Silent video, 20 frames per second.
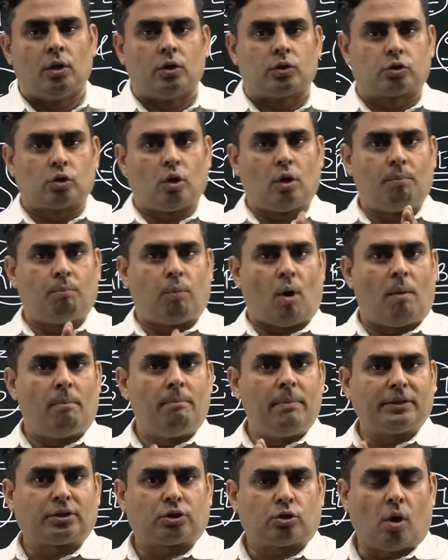So
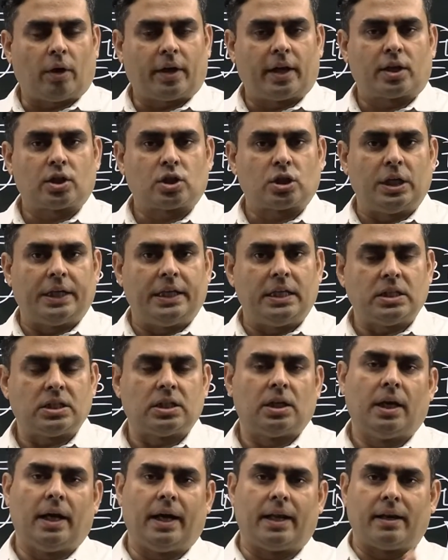Bombay Stock
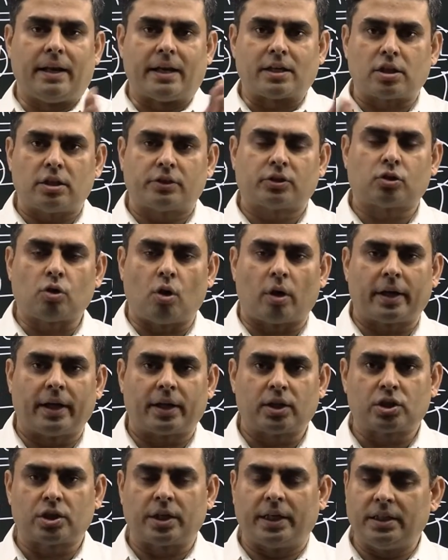Exchange and National Stock
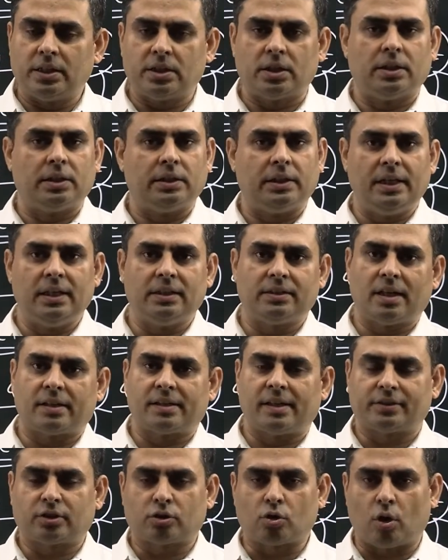Exchange, these are
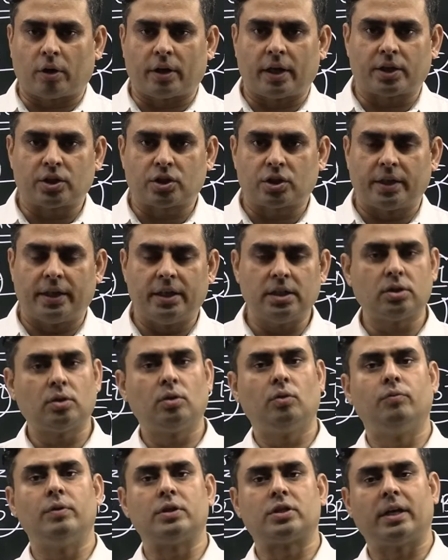the stock exchange
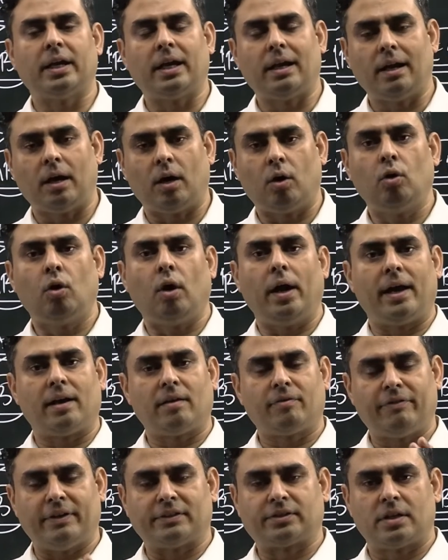which allow
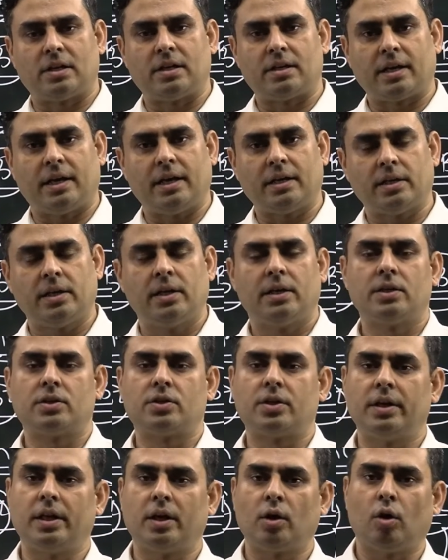and facilitate
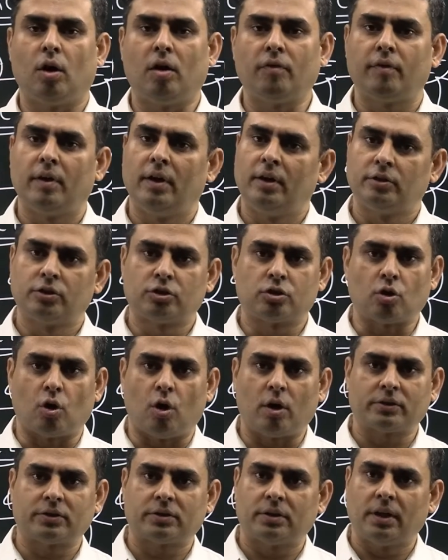trading of
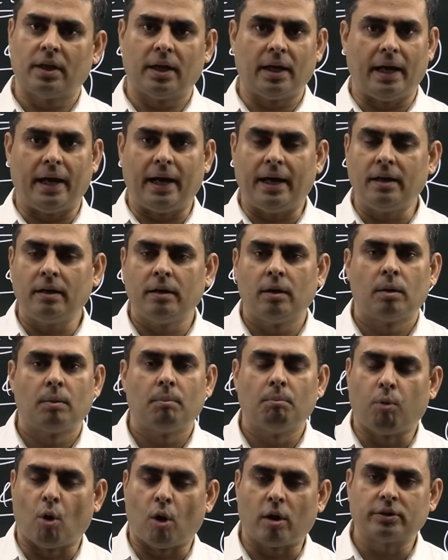stocks and
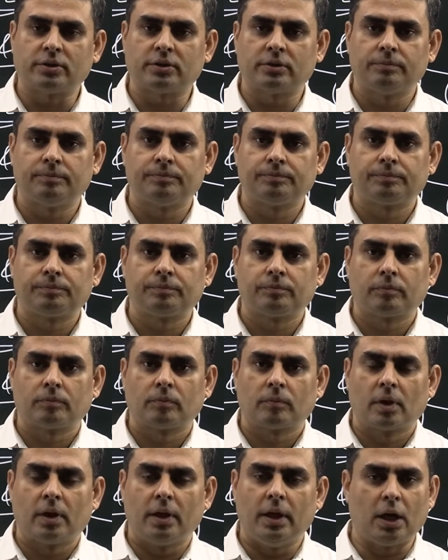bonds,
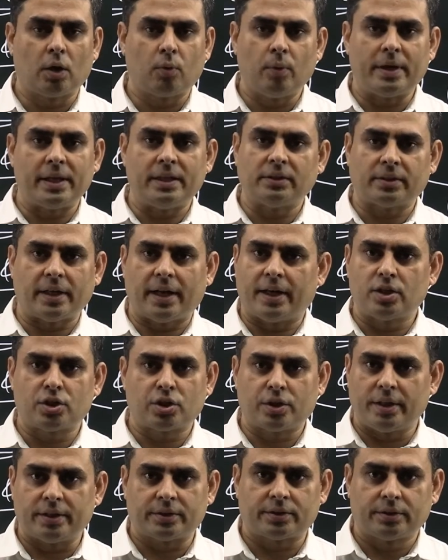equities and
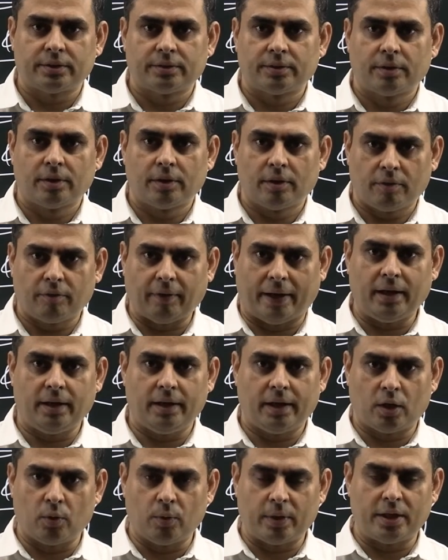shares. Fine,
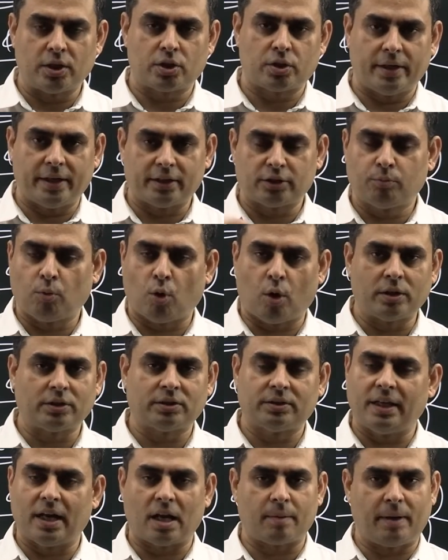equity, shares,
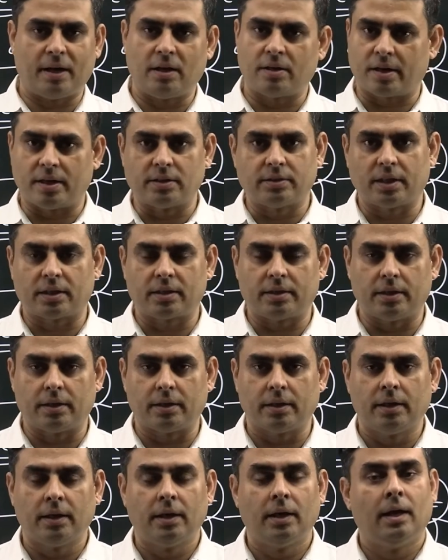bonds, they are being
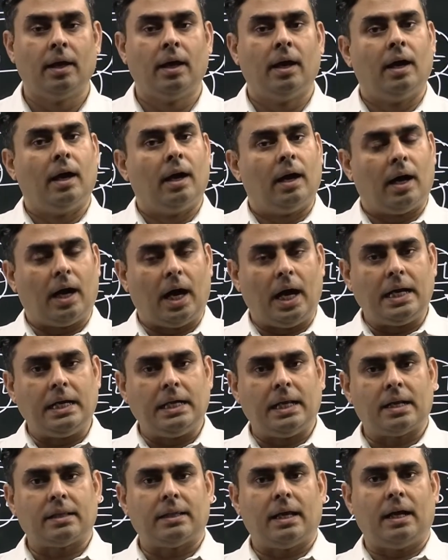transacted.
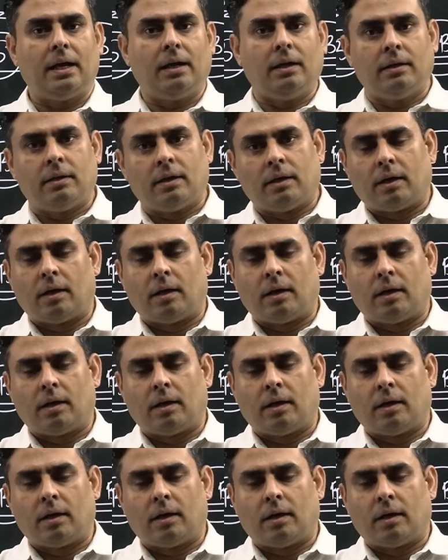Under the